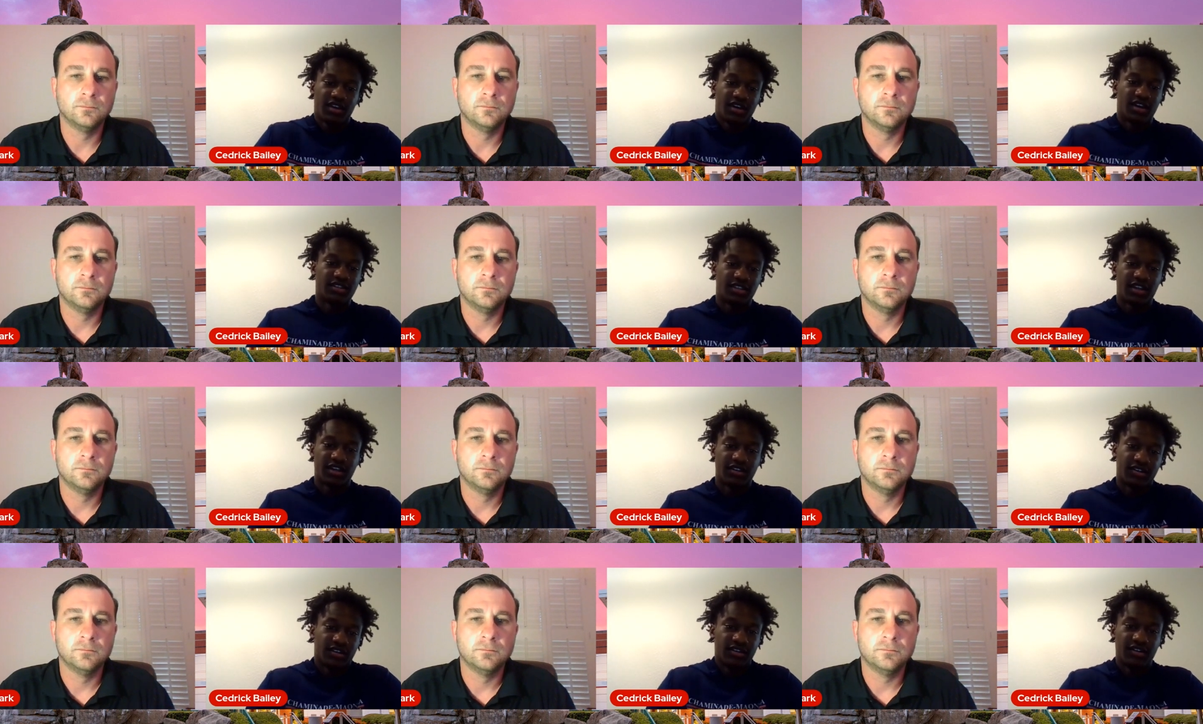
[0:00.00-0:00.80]
Speaker 1: as
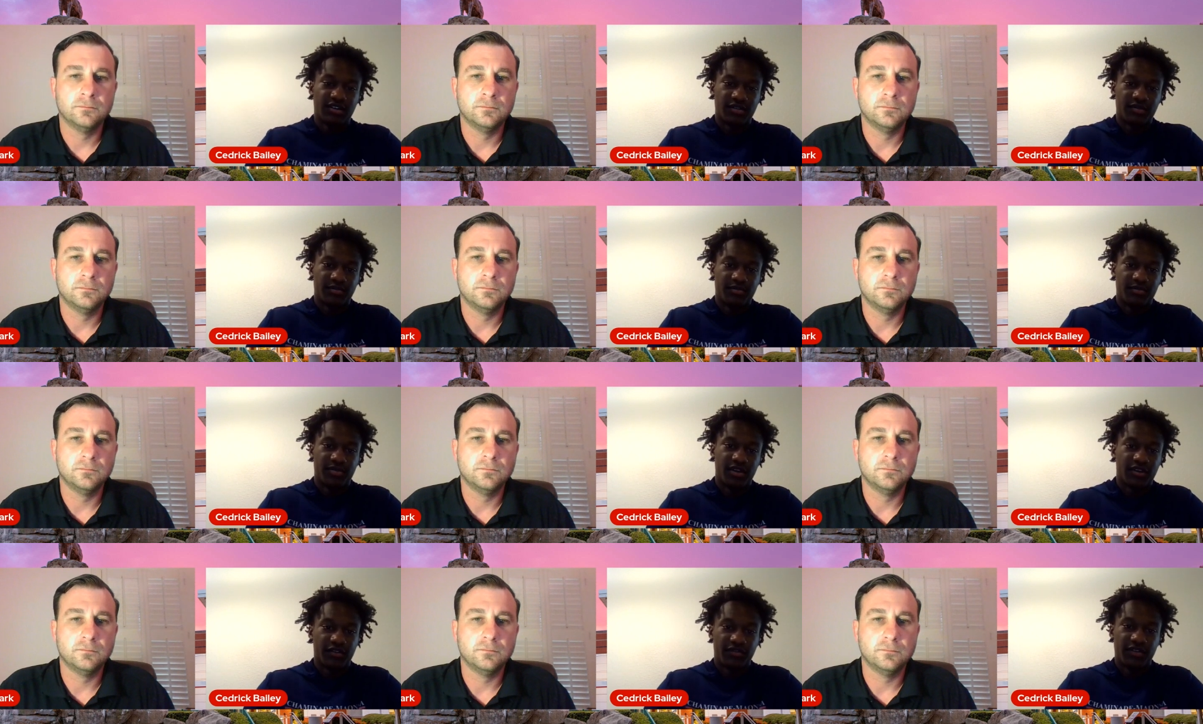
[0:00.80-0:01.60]
like a, a
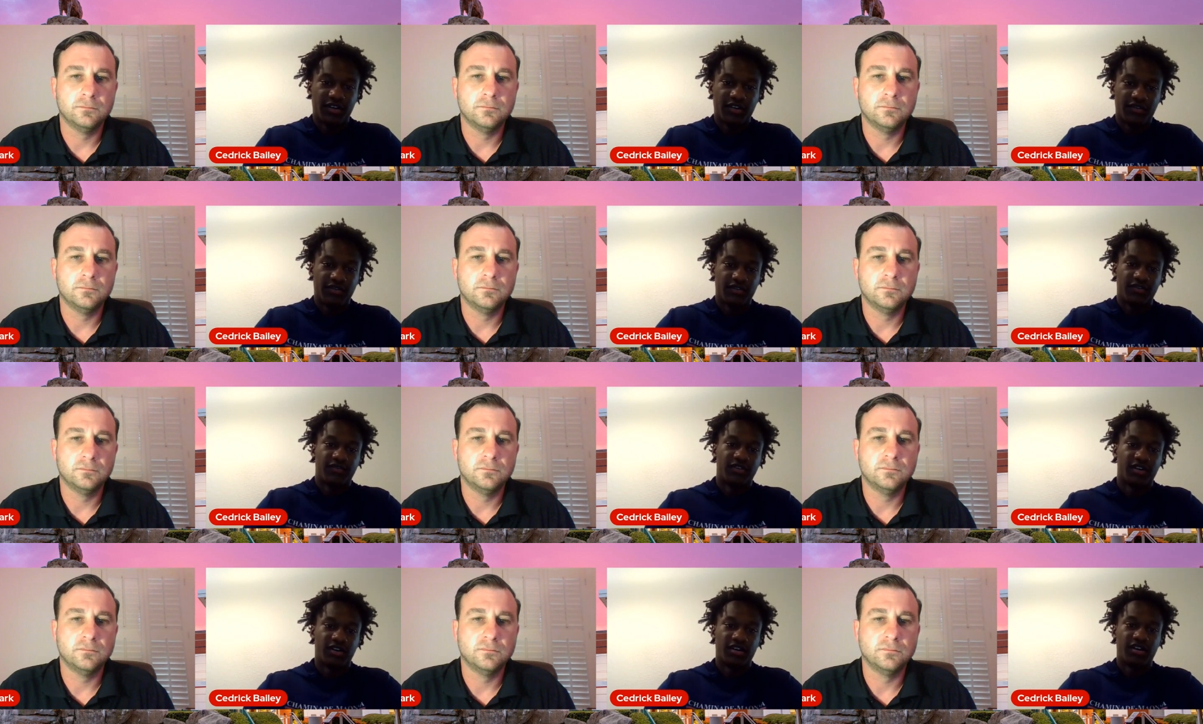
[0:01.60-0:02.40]
bigger figure for,
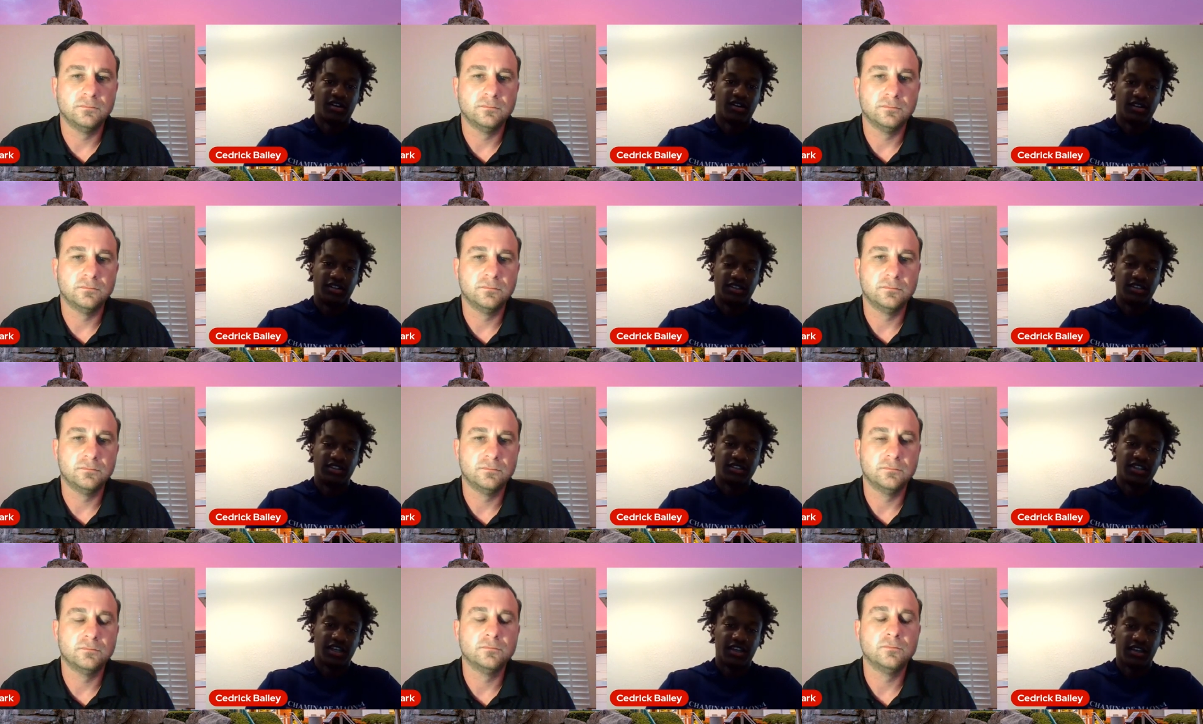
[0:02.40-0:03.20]
for uh, NC
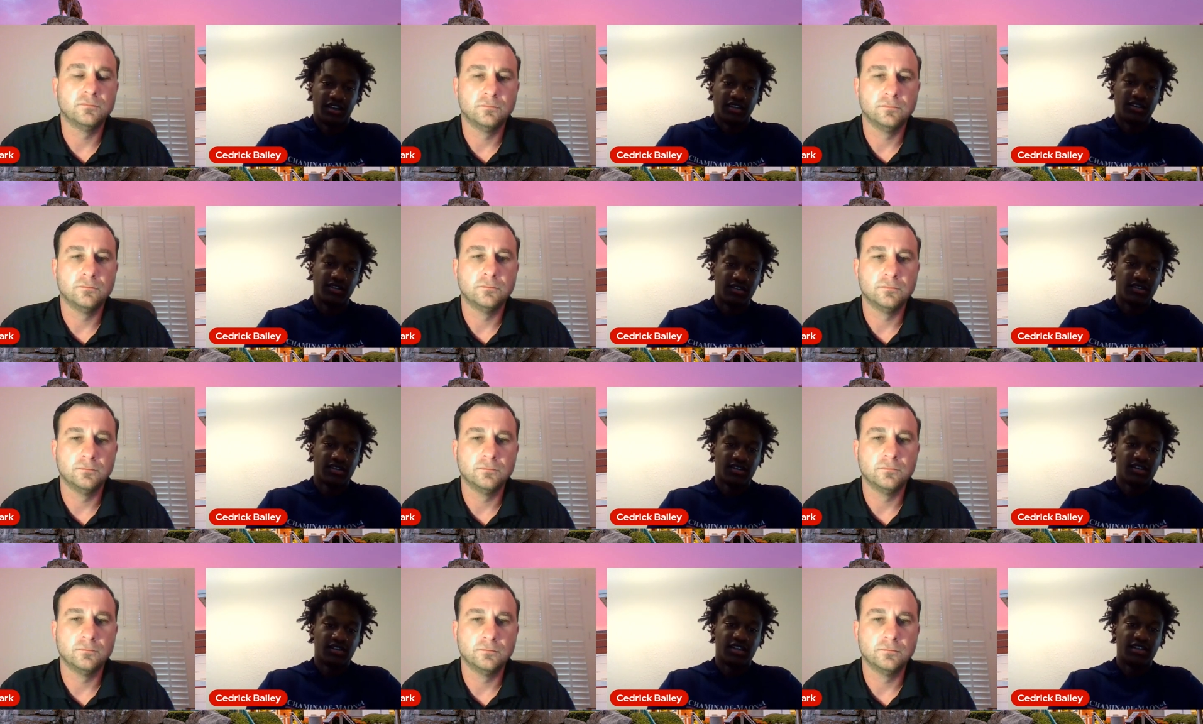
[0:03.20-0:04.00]
State, and
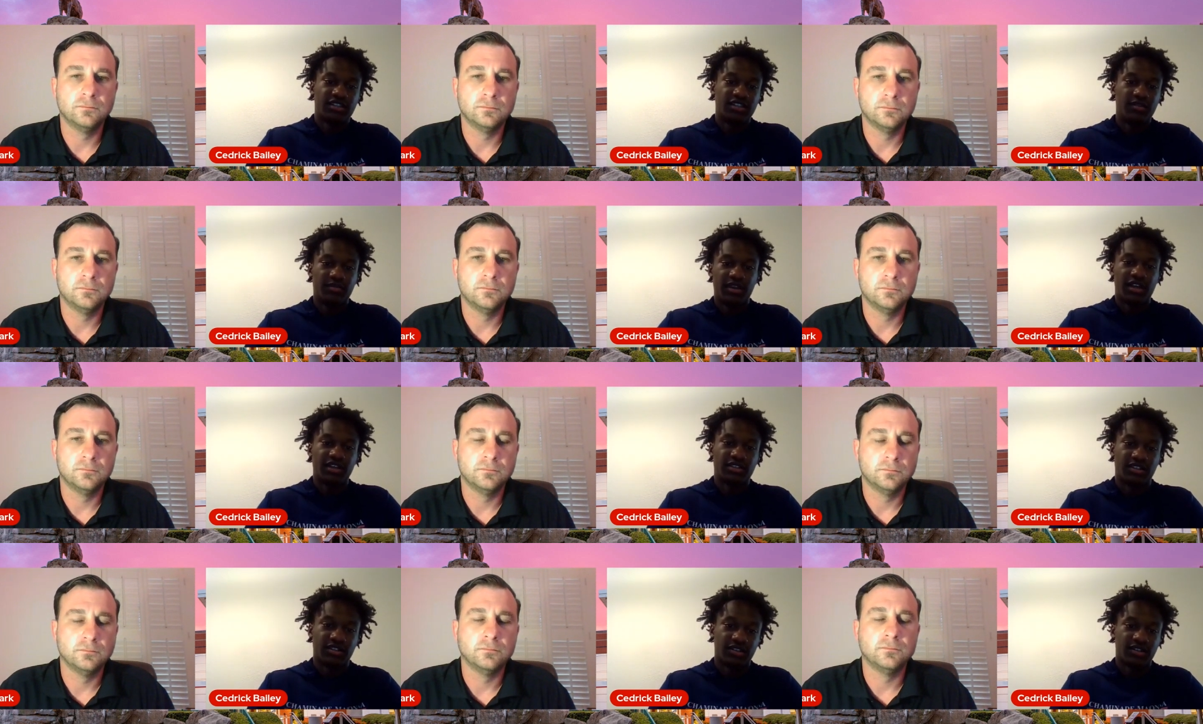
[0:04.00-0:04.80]
they see me
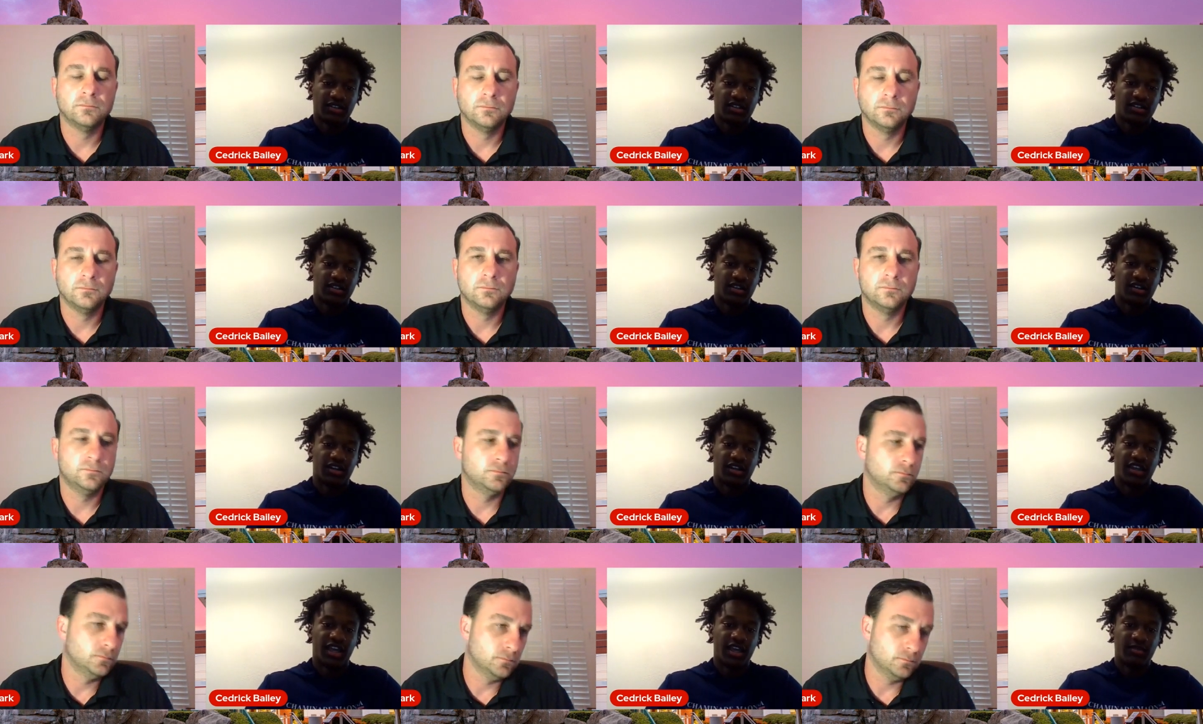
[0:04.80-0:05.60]
as a a
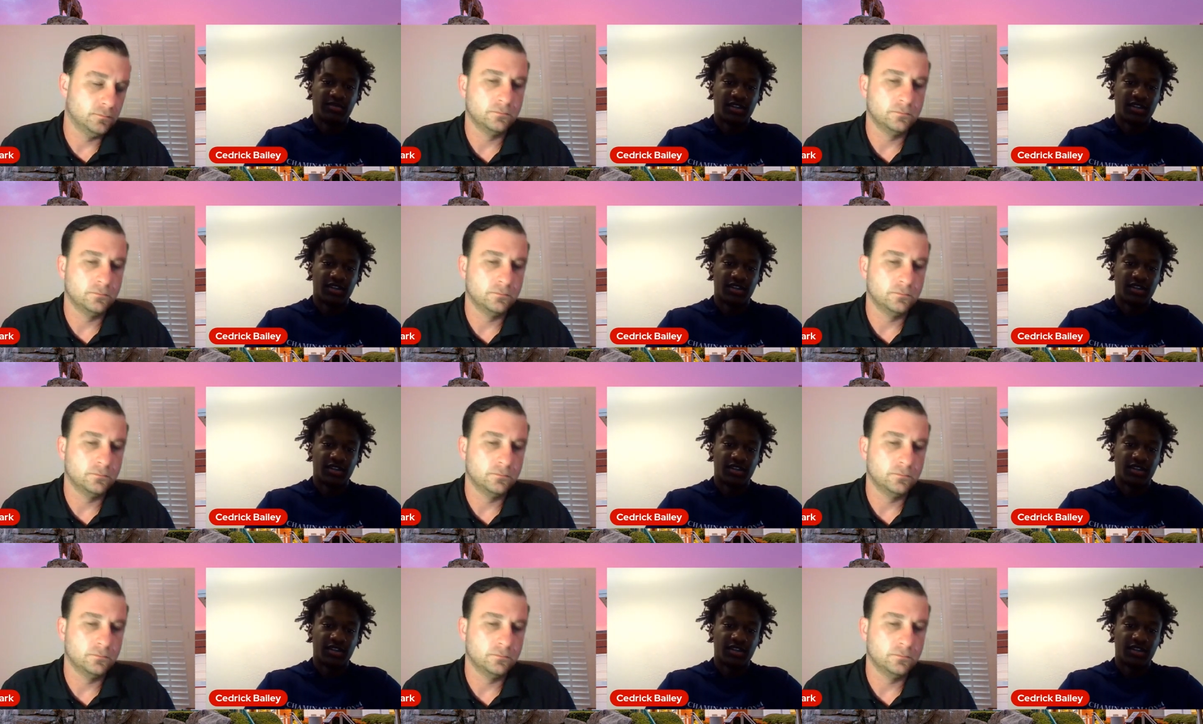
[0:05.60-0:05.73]
game